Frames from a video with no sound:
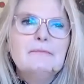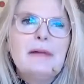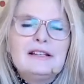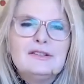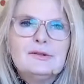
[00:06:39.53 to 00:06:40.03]

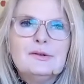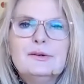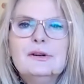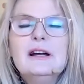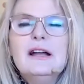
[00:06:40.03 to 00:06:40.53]

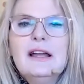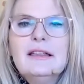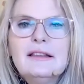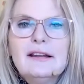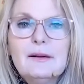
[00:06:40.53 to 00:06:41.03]
mentor
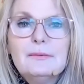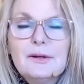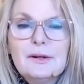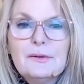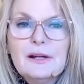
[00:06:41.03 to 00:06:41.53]
that I
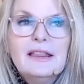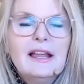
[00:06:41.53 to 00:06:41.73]
work with.